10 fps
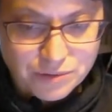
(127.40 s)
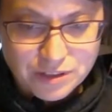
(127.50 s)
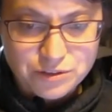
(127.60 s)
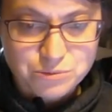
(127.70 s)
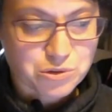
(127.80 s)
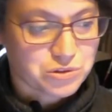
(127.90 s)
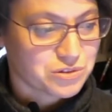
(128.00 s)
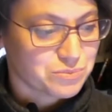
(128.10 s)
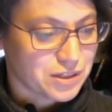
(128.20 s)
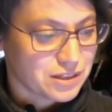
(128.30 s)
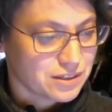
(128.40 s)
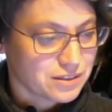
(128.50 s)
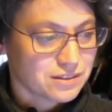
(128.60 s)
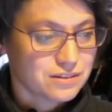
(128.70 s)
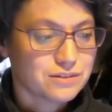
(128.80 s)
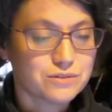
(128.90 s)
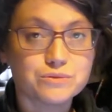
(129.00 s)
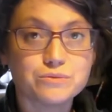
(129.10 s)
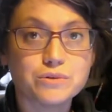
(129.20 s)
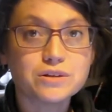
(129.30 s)
where I do most of my
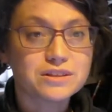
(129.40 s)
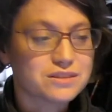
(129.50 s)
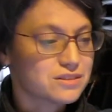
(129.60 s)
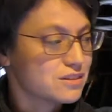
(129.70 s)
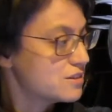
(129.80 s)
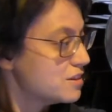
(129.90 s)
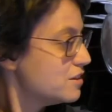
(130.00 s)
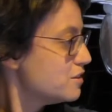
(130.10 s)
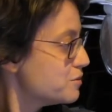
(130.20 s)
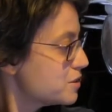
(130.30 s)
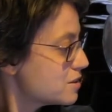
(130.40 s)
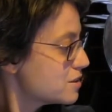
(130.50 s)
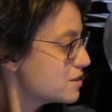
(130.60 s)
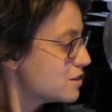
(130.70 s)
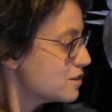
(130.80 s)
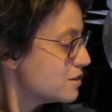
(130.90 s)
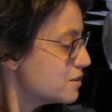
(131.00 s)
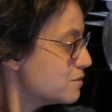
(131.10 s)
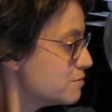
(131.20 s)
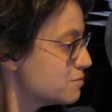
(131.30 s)
work, is on here with the